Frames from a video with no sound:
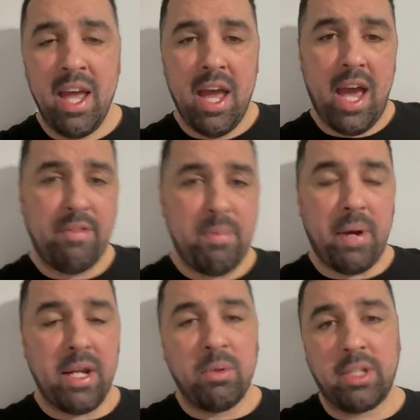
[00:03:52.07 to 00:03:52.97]
Every
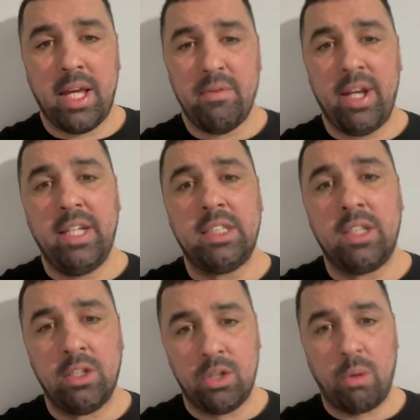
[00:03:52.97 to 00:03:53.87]
penny what they raise
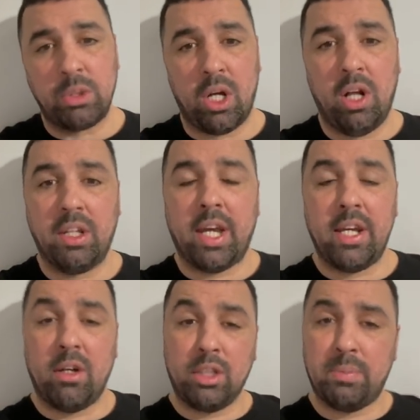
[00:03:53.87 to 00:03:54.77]
goes to Alder Hey
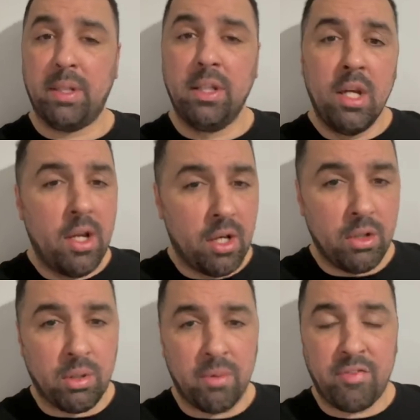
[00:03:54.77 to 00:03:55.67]
Hospital. You
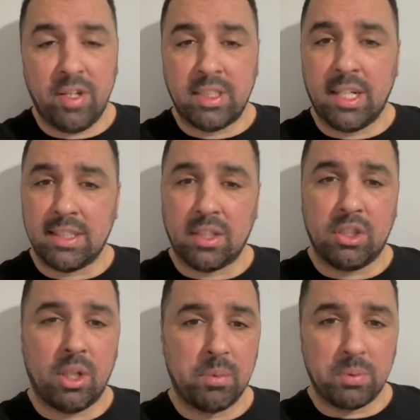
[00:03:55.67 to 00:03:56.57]
do a fantastic
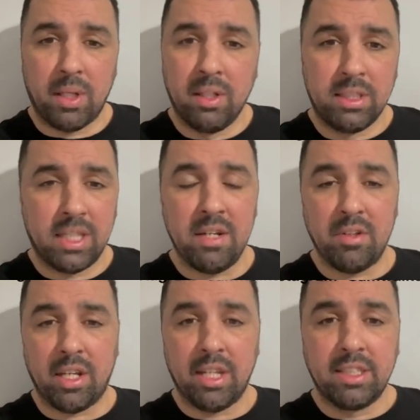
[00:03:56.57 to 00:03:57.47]
job as well,
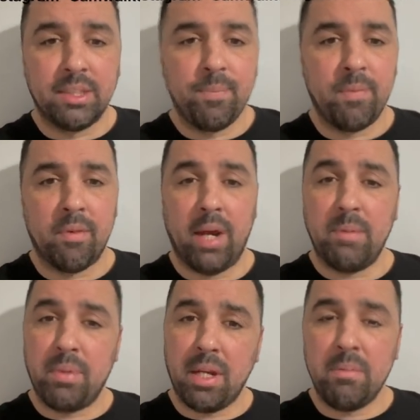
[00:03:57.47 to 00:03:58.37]
saving kids,
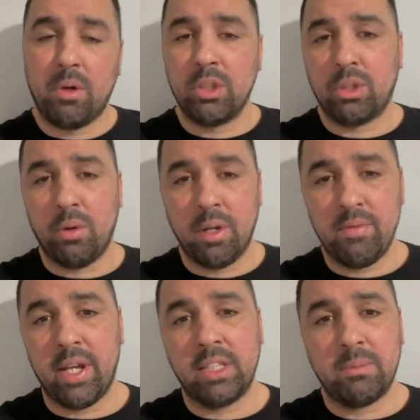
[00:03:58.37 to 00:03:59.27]
right? Billy Moore's currently
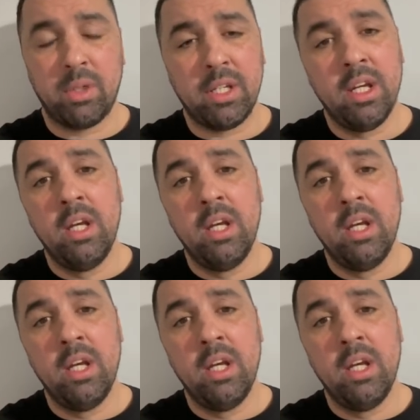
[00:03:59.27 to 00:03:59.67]
raising money